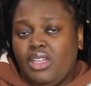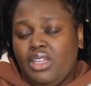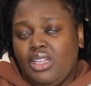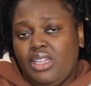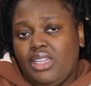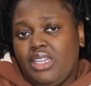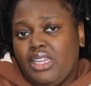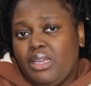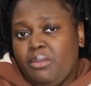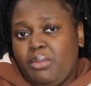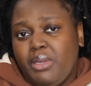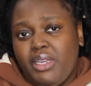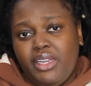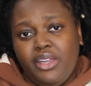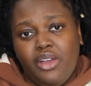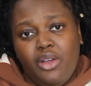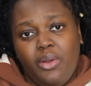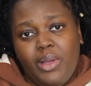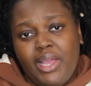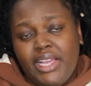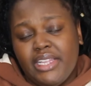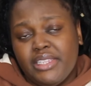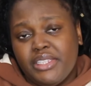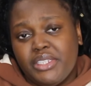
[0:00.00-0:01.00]
Libby, no
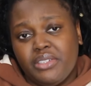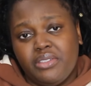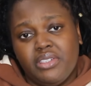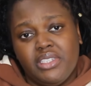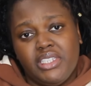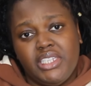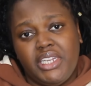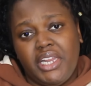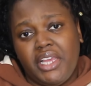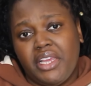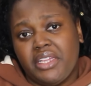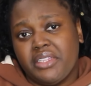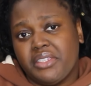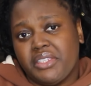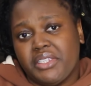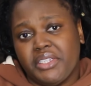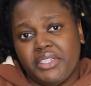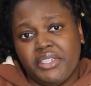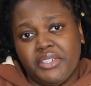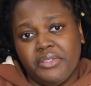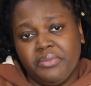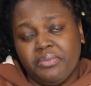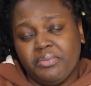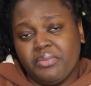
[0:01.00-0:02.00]
answer is an
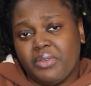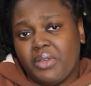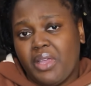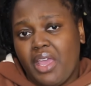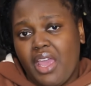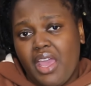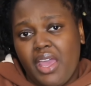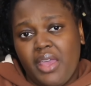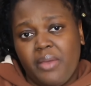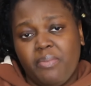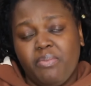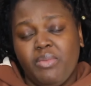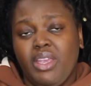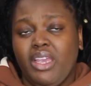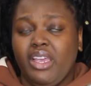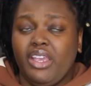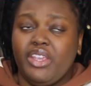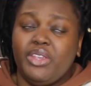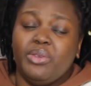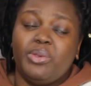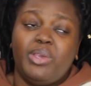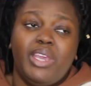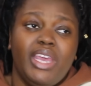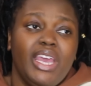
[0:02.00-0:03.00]
answer, okay?
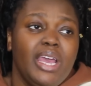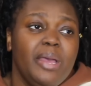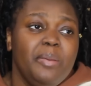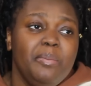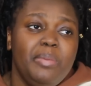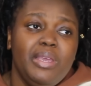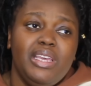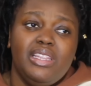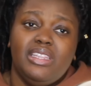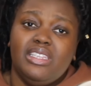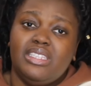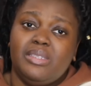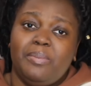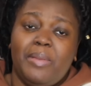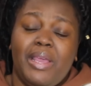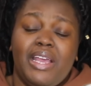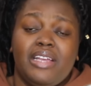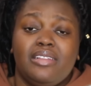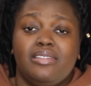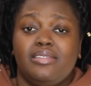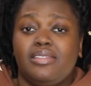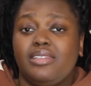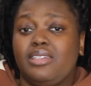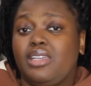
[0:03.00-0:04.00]
You can't be this
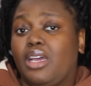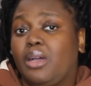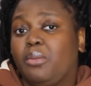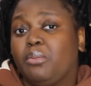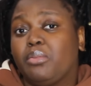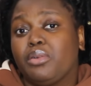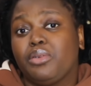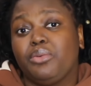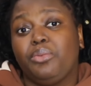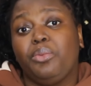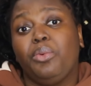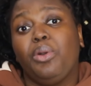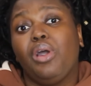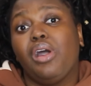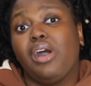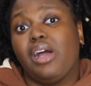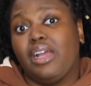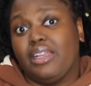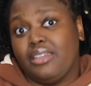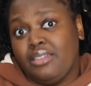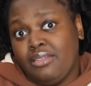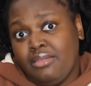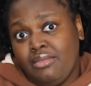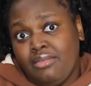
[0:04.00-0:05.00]
man's number
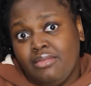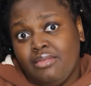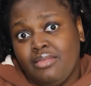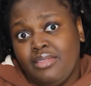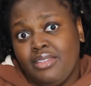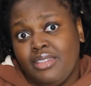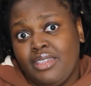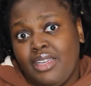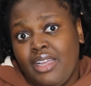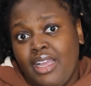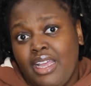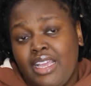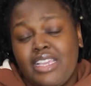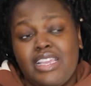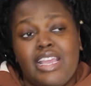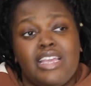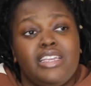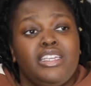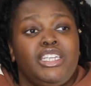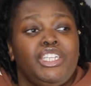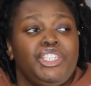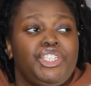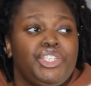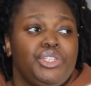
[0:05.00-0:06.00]
one. Yet
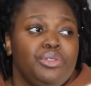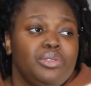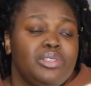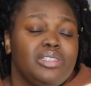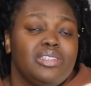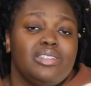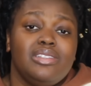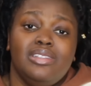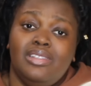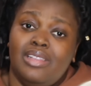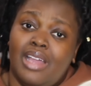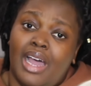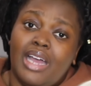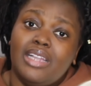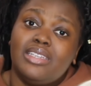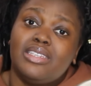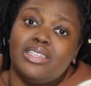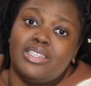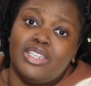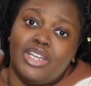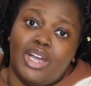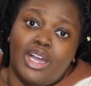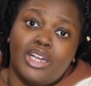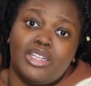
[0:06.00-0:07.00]
he chooses not to
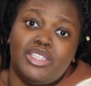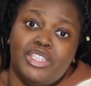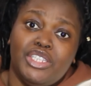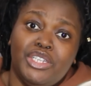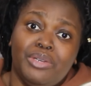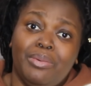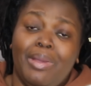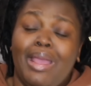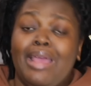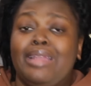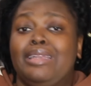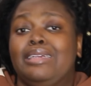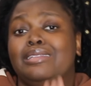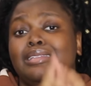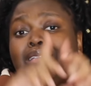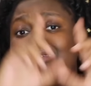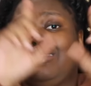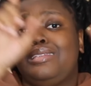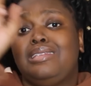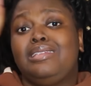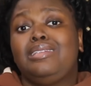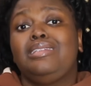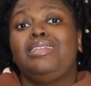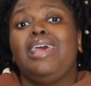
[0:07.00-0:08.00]
talk to you and
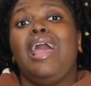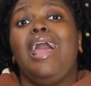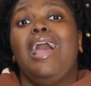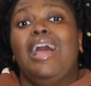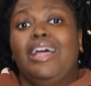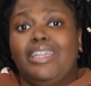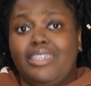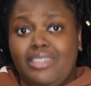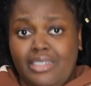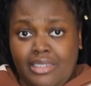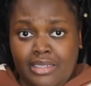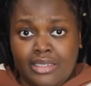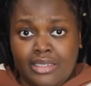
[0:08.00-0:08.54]
instead